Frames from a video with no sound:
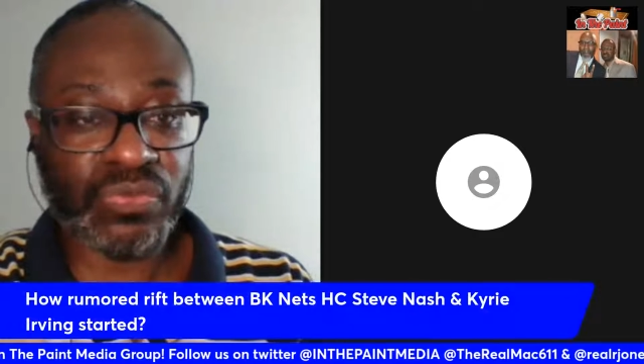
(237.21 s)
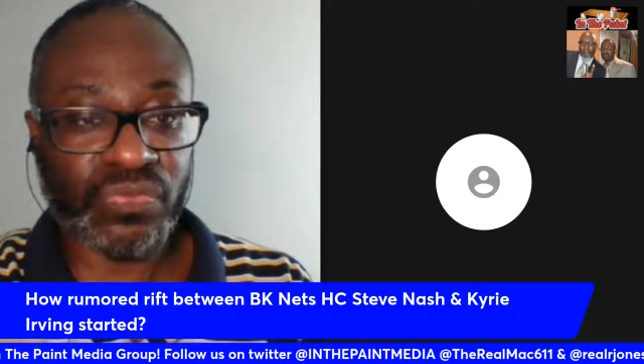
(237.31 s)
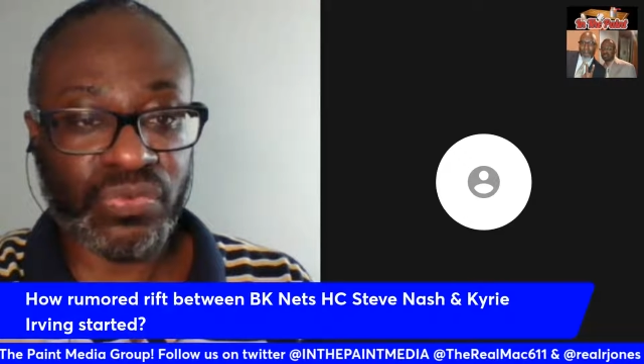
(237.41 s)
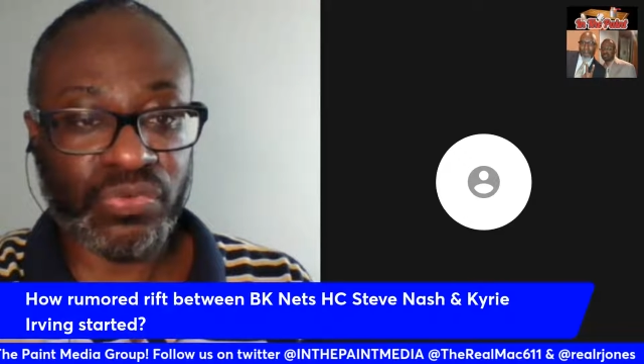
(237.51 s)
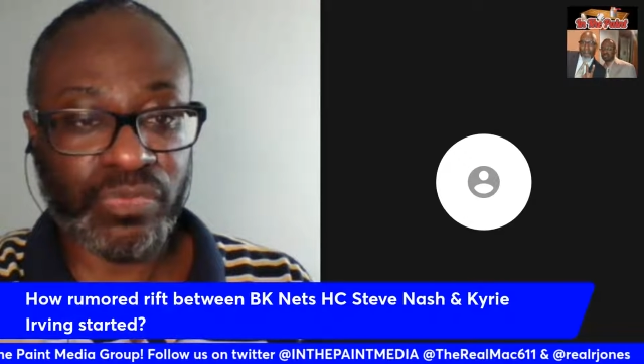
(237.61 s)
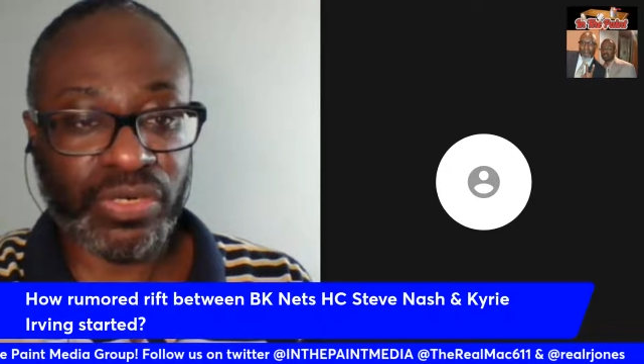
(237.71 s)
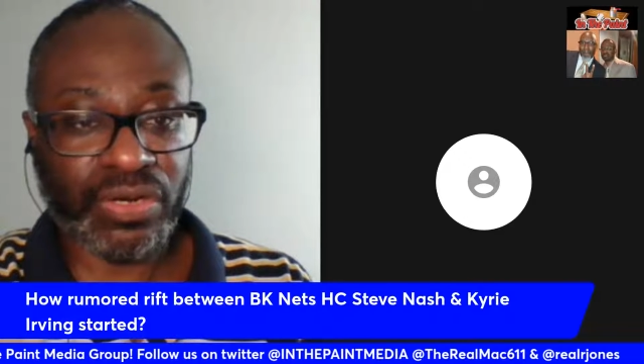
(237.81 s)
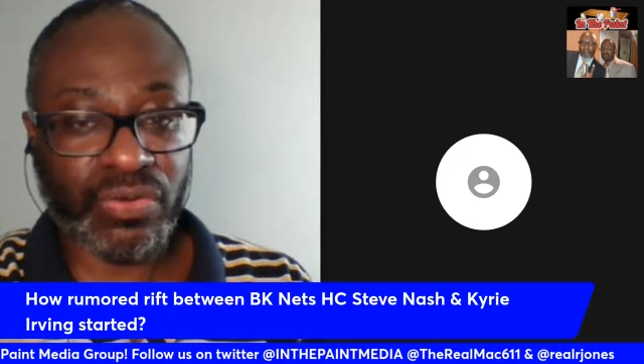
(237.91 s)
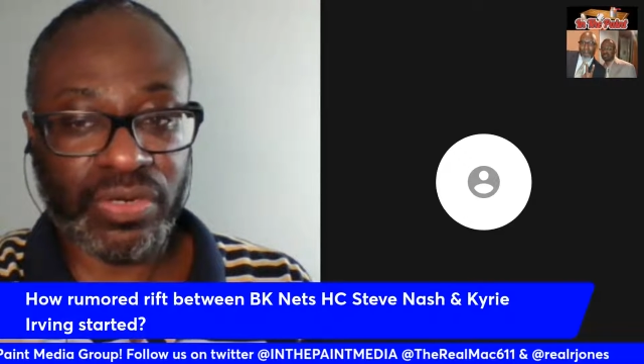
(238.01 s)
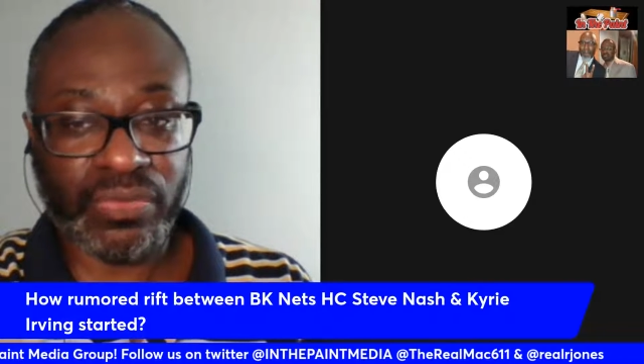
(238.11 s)
a rumor
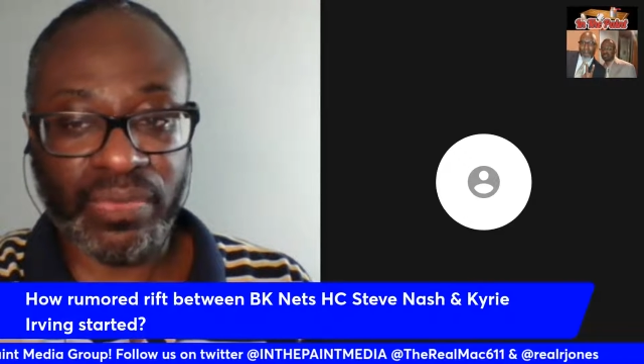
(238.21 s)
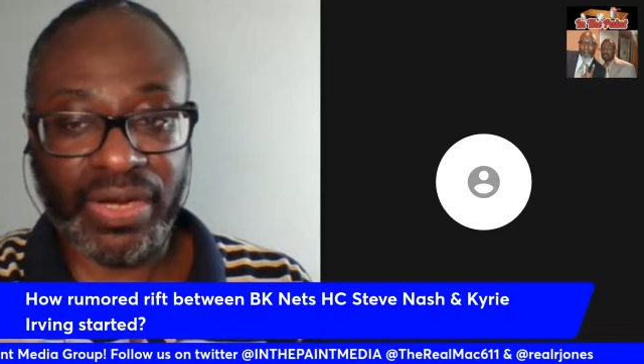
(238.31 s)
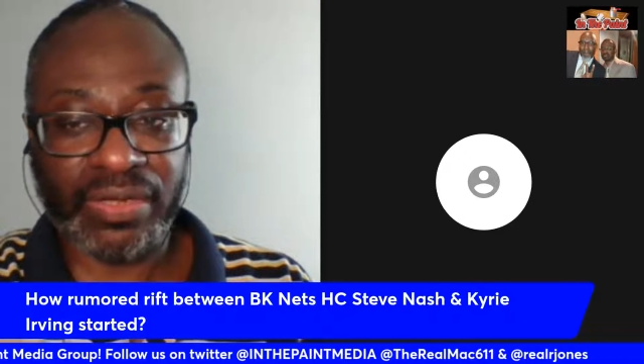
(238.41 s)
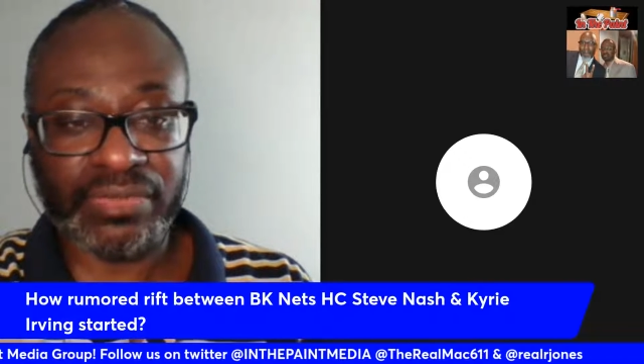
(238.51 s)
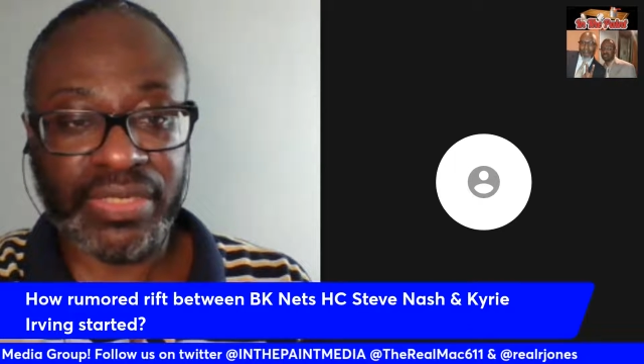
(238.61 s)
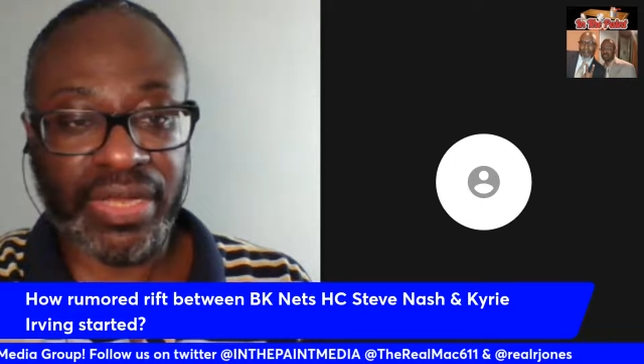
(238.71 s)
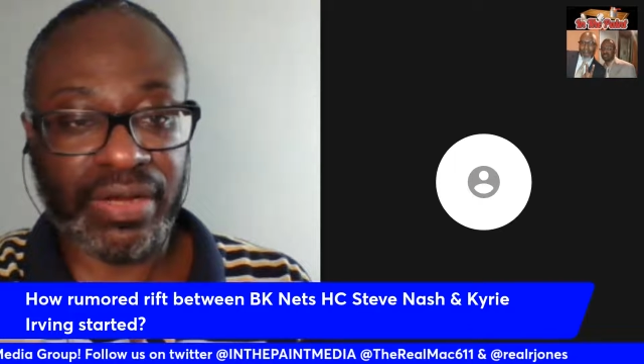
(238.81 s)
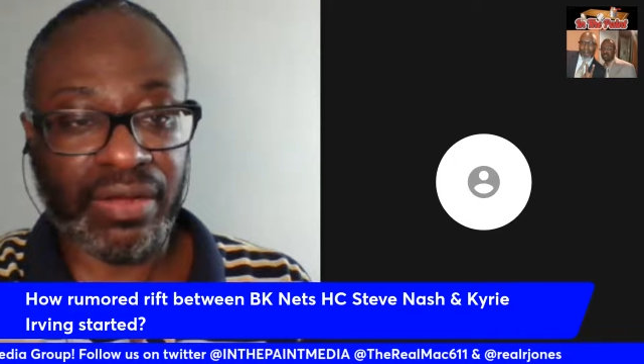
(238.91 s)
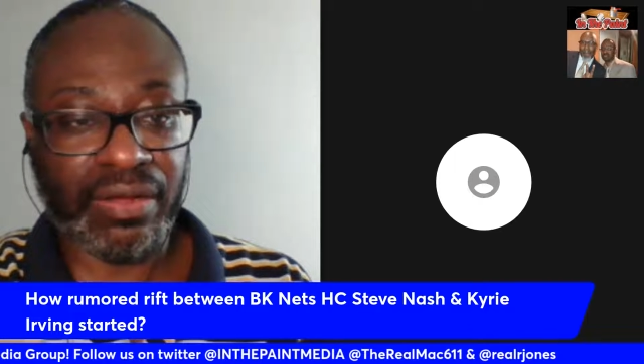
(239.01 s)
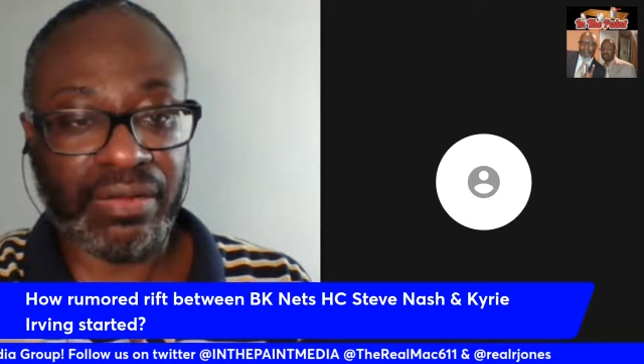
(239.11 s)
going around
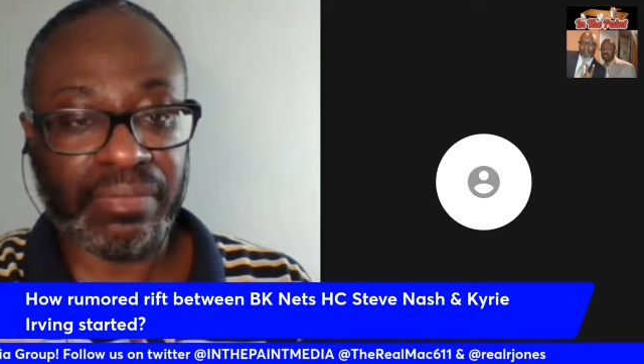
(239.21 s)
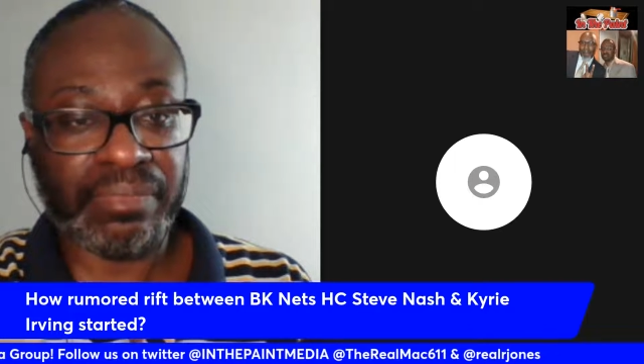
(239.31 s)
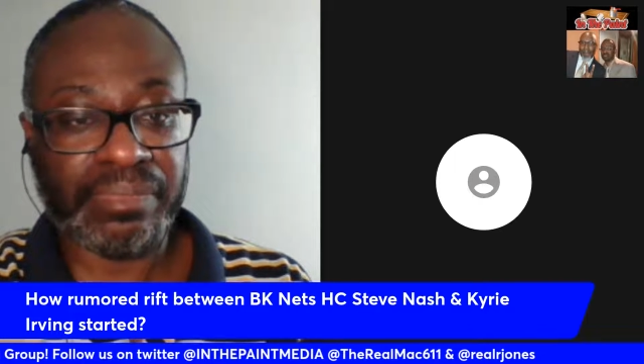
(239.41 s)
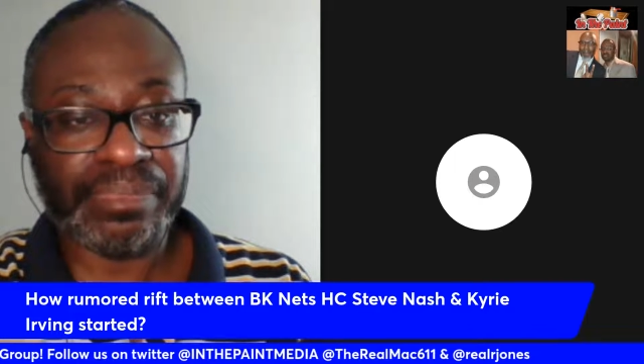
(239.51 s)
that